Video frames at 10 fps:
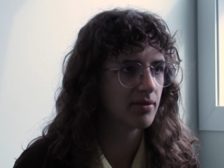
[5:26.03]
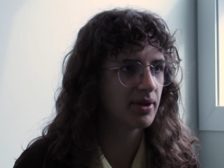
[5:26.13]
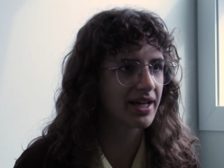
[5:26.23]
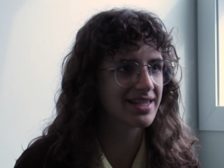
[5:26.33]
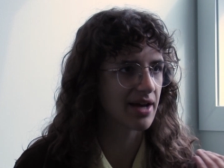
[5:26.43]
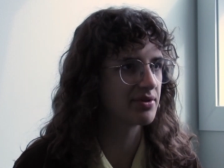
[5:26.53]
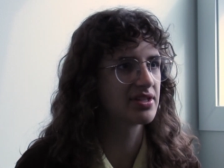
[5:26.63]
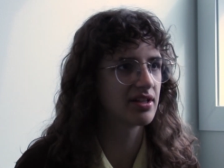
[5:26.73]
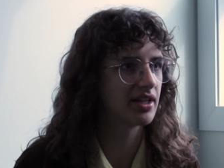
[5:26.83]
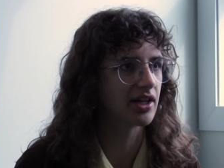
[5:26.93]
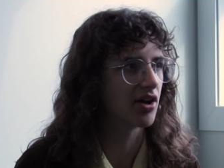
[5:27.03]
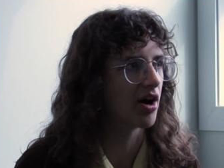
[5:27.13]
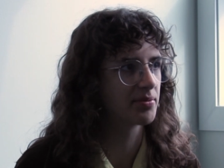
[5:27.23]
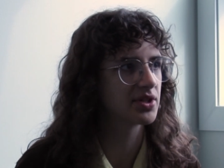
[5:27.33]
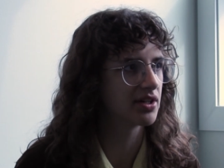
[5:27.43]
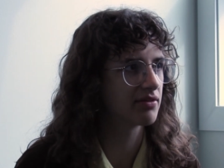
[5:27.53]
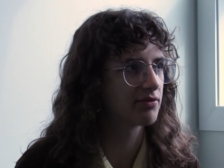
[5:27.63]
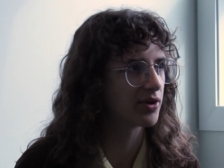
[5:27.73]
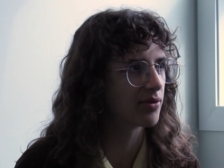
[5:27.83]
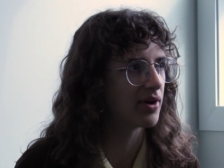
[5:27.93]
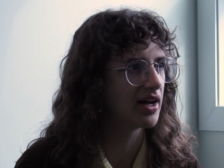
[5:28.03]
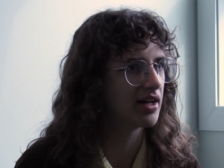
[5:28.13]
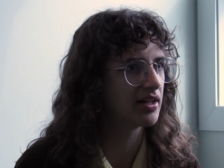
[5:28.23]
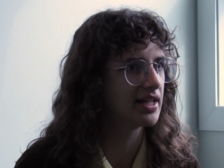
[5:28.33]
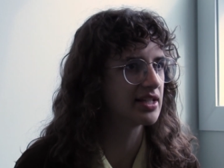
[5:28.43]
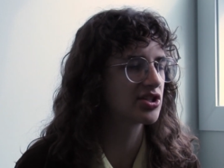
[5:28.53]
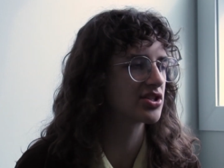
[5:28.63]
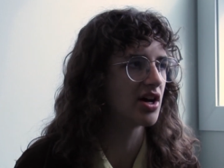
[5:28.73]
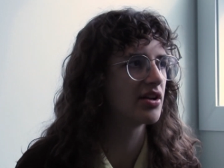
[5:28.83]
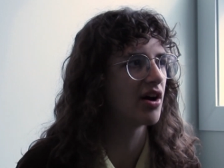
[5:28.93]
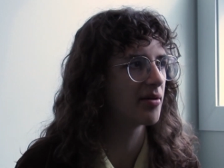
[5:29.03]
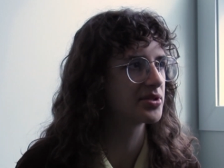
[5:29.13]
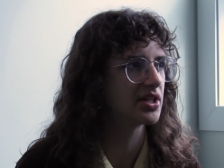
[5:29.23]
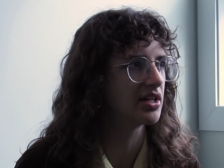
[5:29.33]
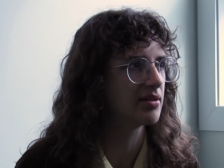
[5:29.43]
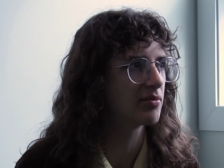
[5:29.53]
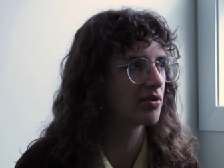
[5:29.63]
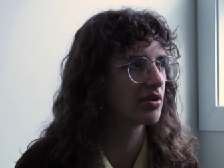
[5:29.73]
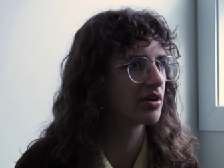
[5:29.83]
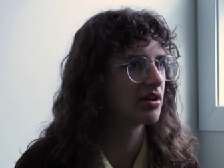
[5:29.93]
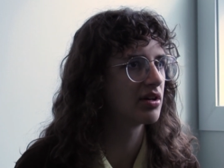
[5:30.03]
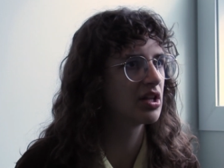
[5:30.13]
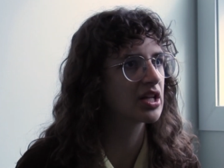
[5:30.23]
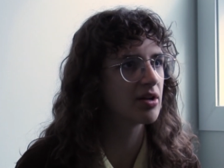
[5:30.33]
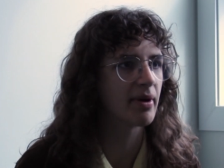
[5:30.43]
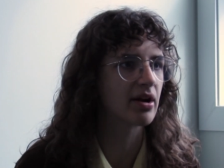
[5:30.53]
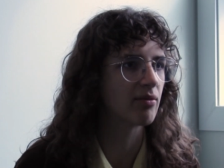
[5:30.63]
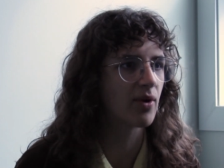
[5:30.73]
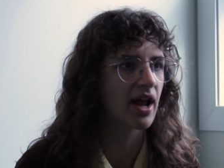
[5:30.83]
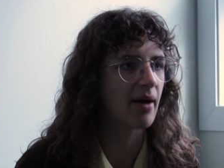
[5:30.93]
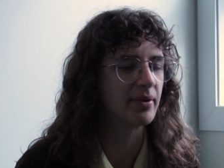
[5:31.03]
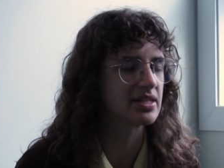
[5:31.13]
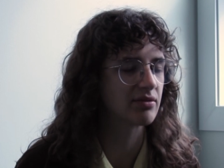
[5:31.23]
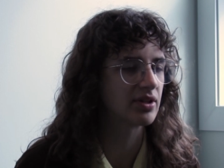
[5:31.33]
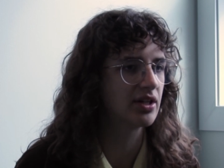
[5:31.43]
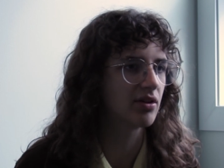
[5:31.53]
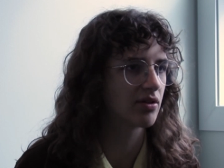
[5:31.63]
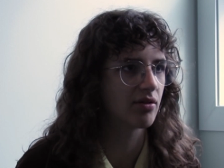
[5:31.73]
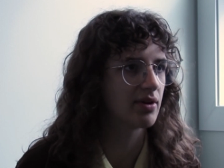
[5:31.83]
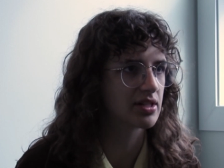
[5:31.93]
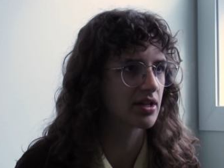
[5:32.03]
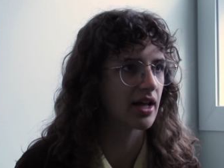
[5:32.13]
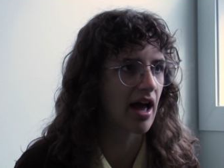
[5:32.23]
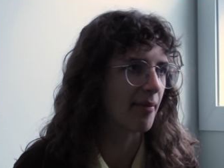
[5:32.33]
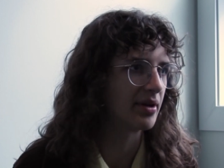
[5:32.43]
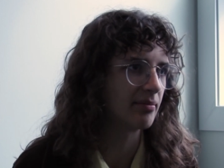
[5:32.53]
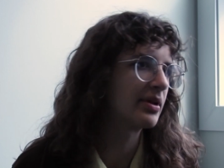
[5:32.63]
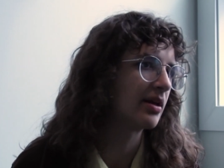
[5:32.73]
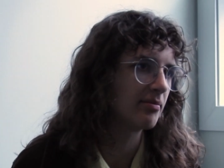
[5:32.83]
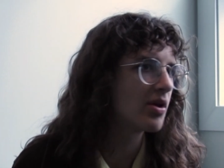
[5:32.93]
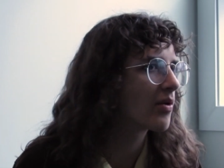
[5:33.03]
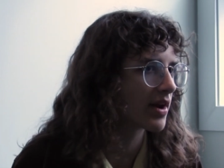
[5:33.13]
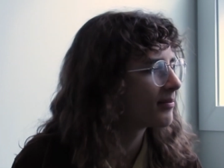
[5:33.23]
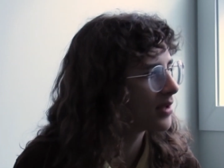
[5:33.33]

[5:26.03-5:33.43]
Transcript: Because that was still like an option for right. a while, and it's just not an option anymore. Mm-hmm. Like, no matter what happens, I really don't know what's going to happen, but I know that I'm